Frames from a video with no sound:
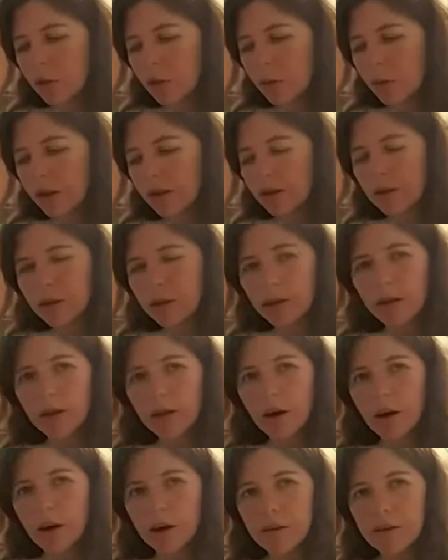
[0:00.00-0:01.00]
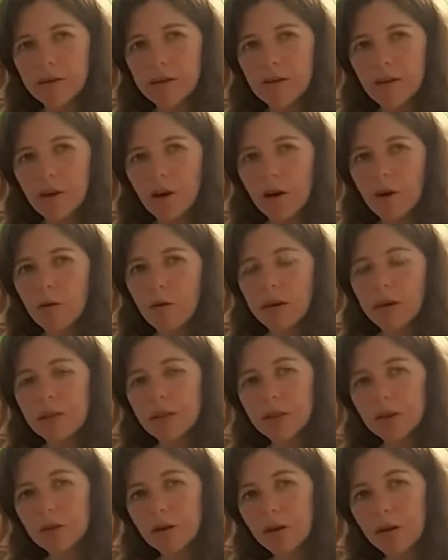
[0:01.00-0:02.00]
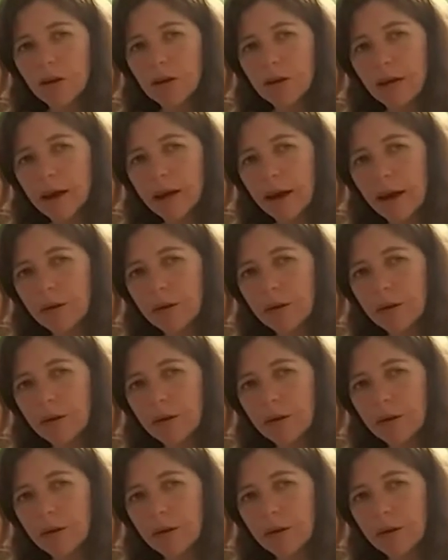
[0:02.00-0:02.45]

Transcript: with their cards already drawn